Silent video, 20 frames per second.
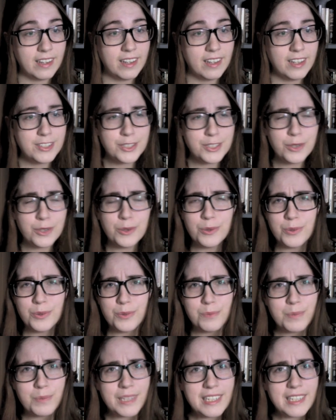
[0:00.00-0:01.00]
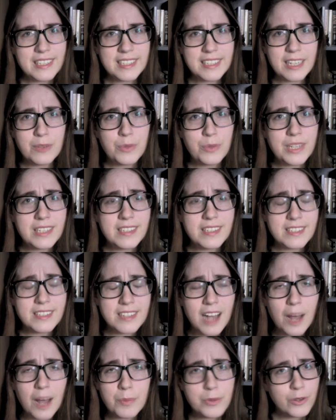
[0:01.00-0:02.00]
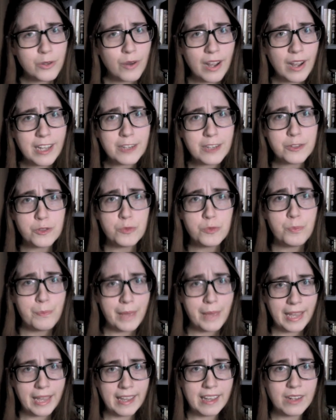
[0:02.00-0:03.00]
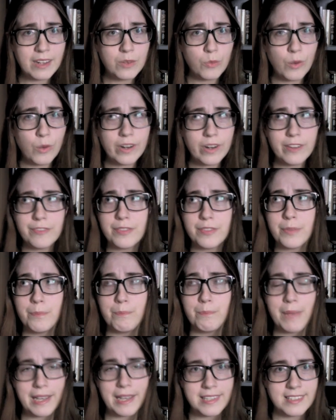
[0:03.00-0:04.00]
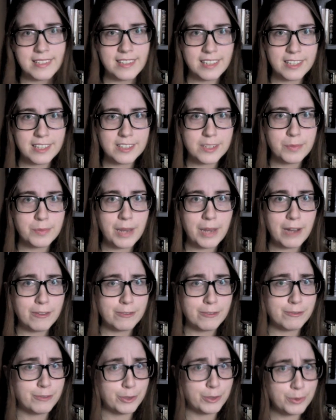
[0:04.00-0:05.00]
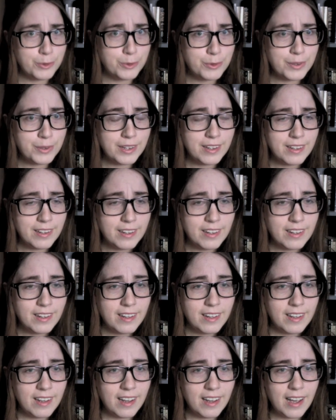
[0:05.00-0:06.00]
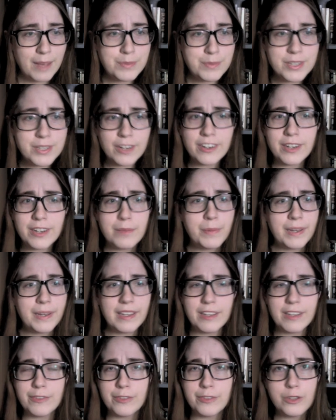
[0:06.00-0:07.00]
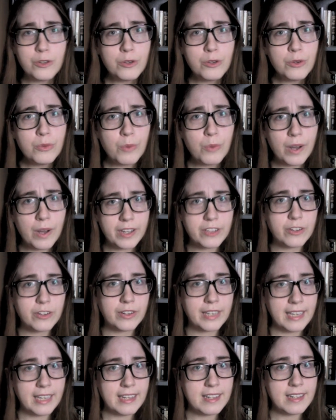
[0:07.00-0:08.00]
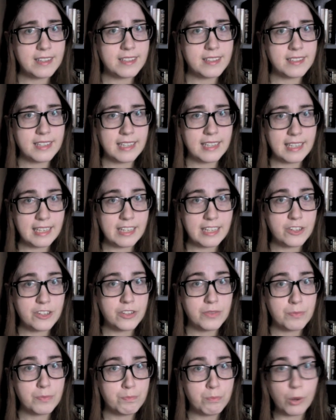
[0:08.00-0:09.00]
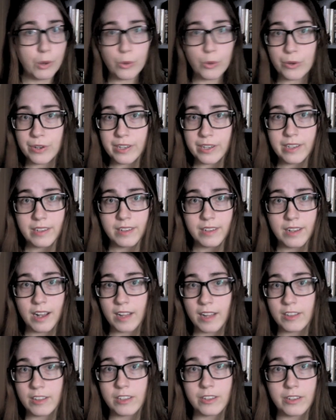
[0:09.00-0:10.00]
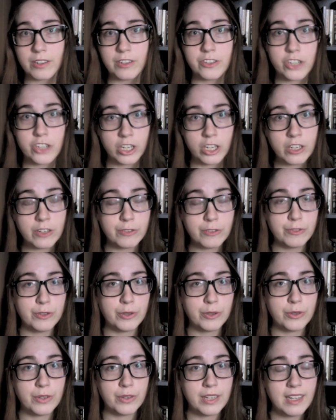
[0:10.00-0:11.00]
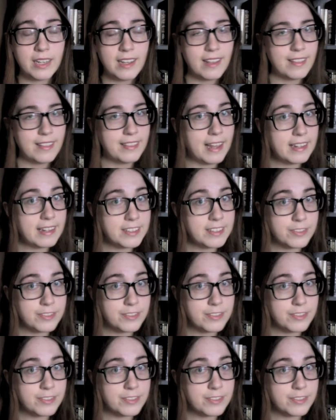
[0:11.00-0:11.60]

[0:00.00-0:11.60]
So please, can we stop trying to ban one of the best things about food? I'm sorry, but if you want your kids to eat boring colored junk food, that's